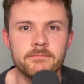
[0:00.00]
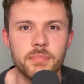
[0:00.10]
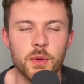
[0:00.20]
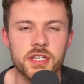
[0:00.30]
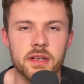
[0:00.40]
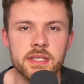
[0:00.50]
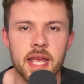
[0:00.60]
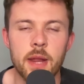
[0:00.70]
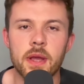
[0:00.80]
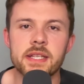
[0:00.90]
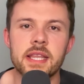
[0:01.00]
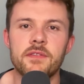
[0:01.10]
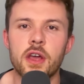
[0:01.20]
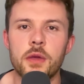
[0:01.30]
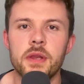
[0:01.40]
But we shall see. Anyway, guys, then the
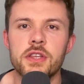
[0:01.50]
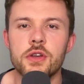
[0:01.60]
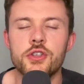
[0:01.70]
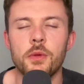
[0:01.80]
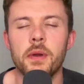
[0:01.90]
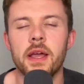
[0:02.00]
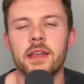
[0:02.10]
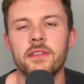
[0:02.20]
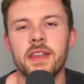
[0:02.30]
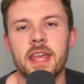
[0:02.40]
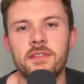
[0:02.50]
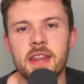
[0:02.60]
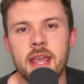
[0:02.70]
video. I hope you enjoyed it. Drop a like on the video if you did.